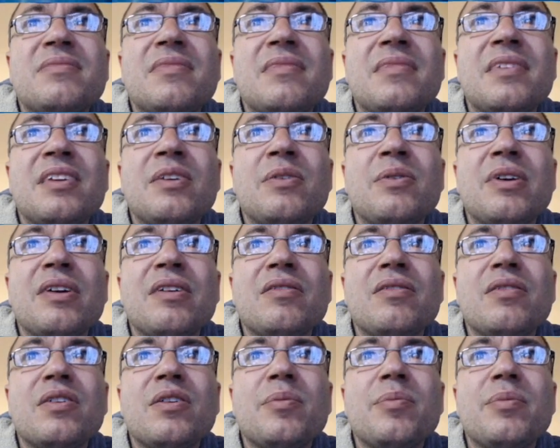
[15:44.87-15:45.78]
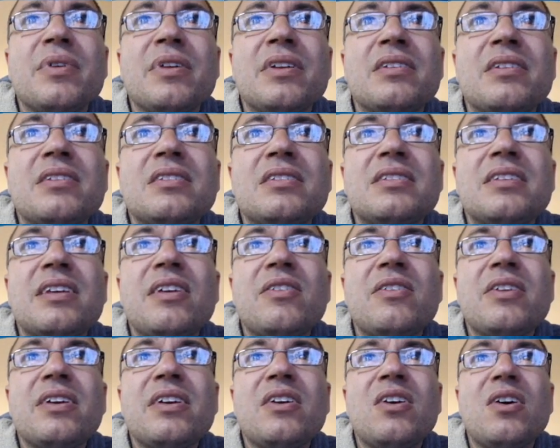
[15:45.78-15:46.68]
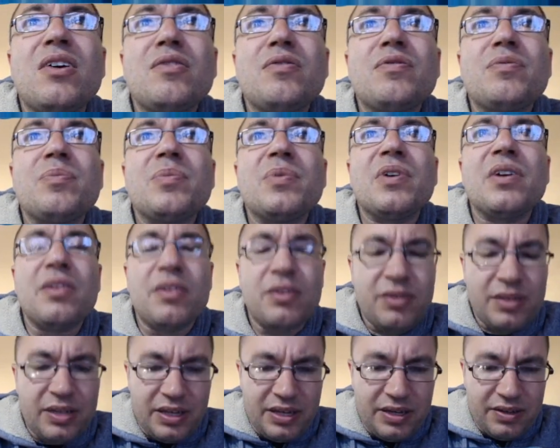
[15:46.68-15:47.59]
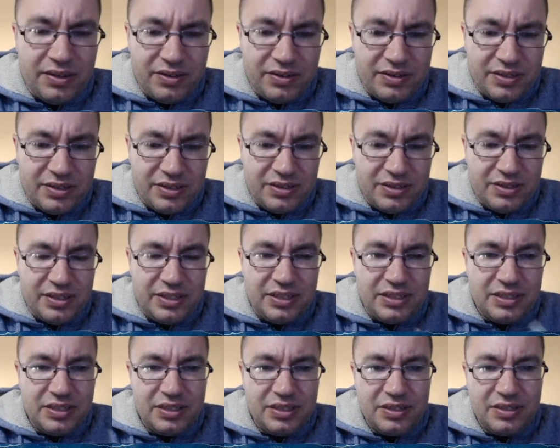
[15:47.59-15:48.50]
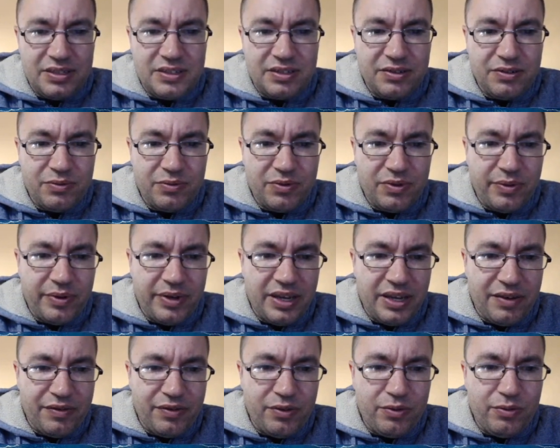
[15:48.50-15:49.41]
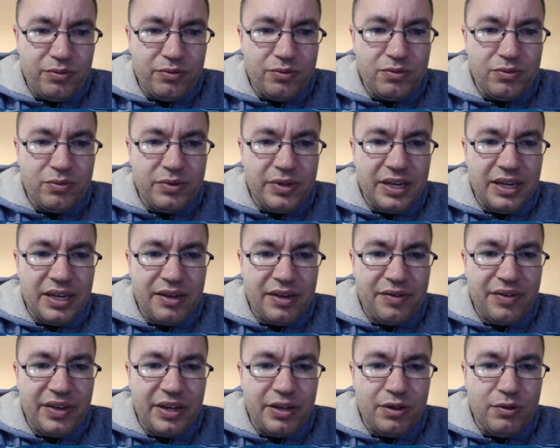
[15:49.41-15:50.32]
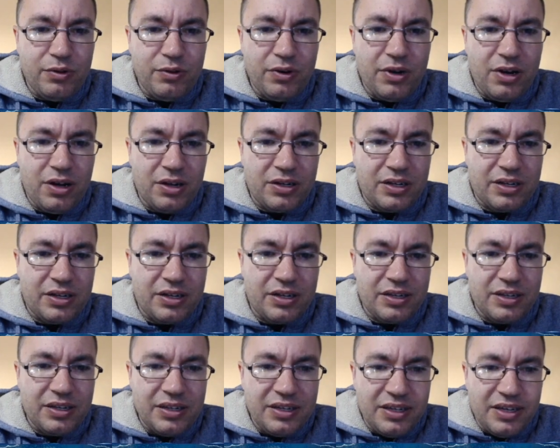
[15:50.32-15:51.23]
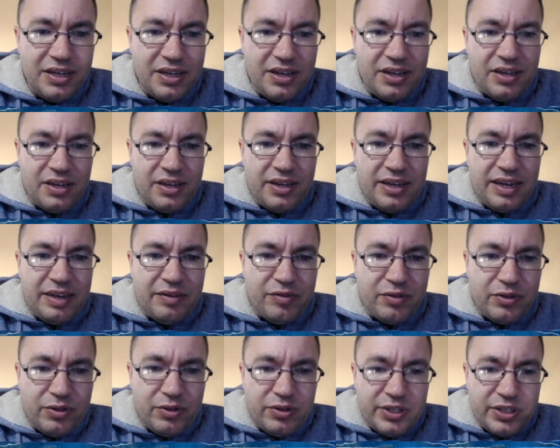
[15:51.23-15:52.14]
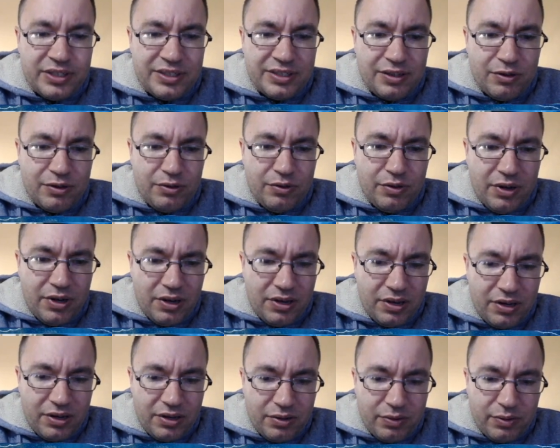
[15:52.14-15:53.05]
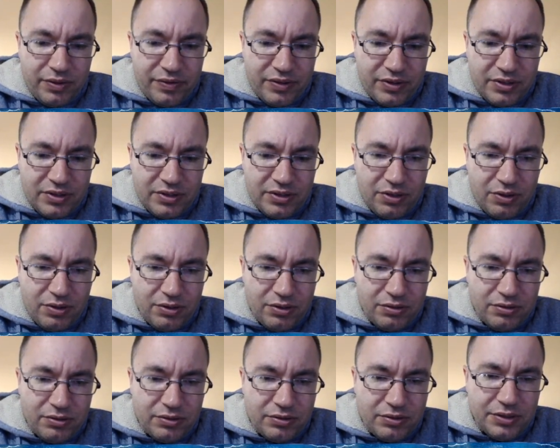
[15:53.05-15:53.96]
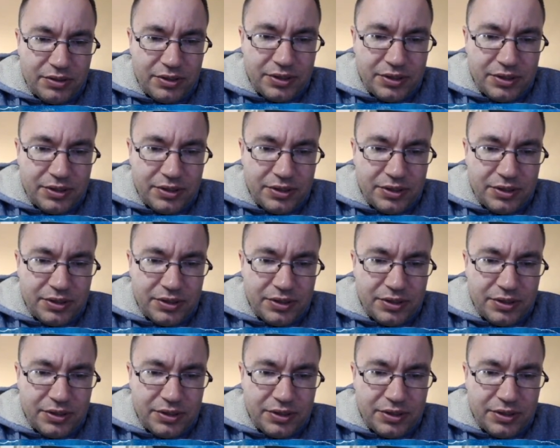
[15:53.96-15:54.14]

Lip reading: Here we have a little bit centering off, but other than that it looks decent. What do we have? Oh, we have a Glurak. Evolutions Glurak Reverse Holo.